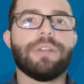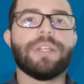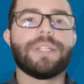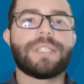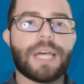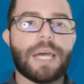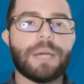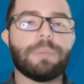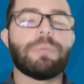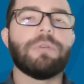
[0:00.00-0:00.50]
the
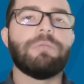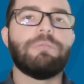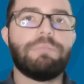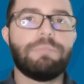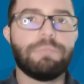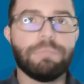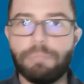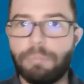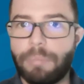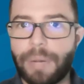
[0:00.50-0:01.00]
type of
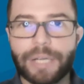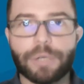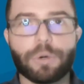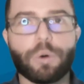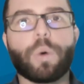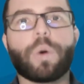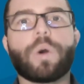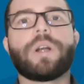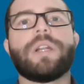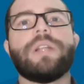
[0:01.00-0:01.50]

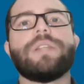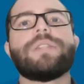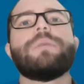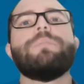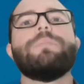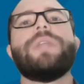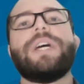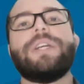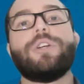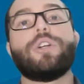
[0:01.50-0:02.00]

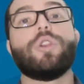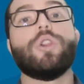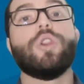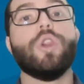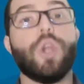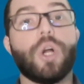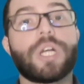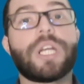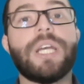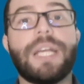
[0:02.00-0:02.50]
microorganism that you're
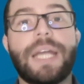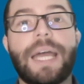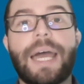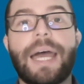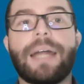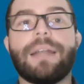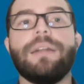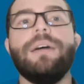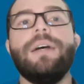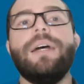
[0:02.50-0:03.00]
looking
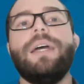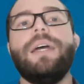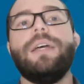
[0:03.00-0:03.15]
at.